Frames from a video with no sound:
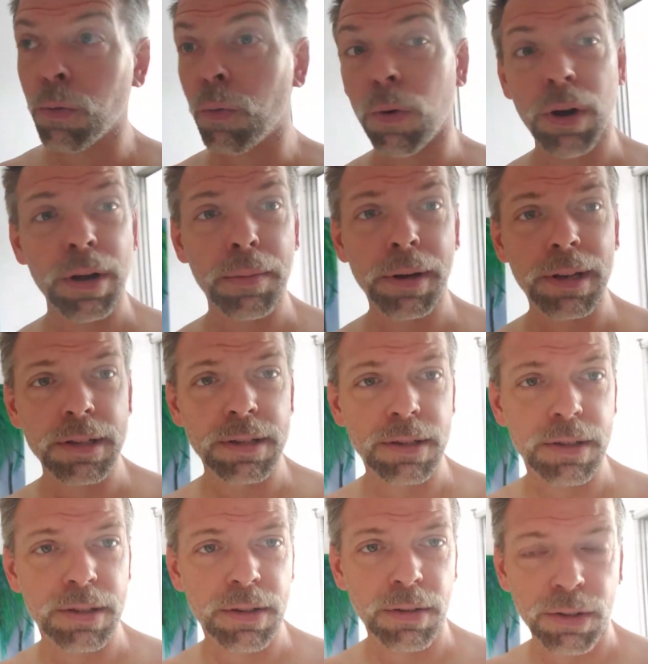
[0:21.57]
Why am I listening
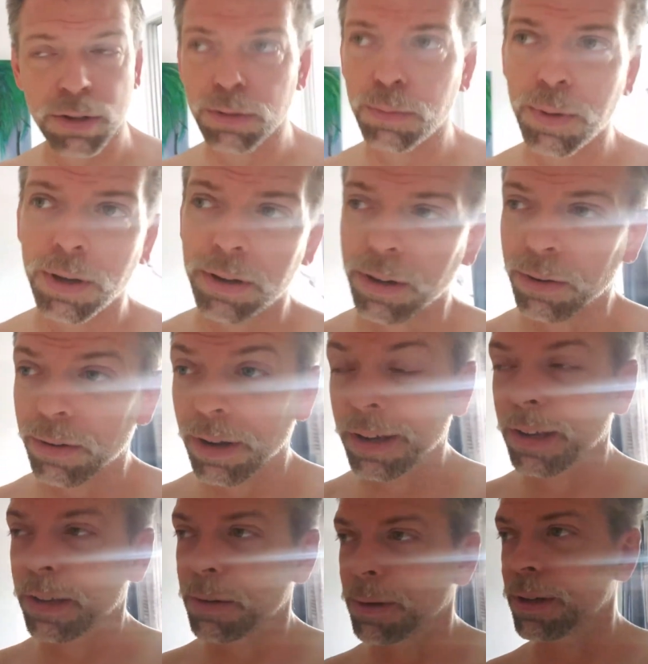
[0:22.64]
to Son Cubano? I
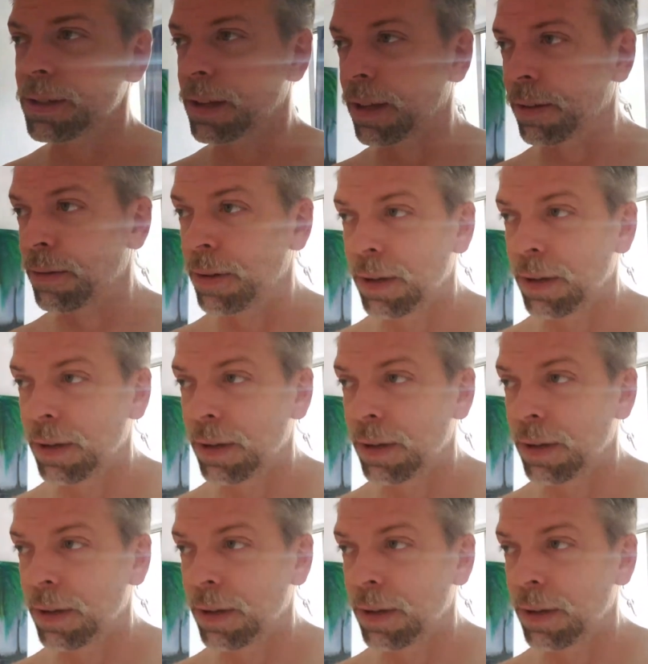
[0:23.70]
hear you asking.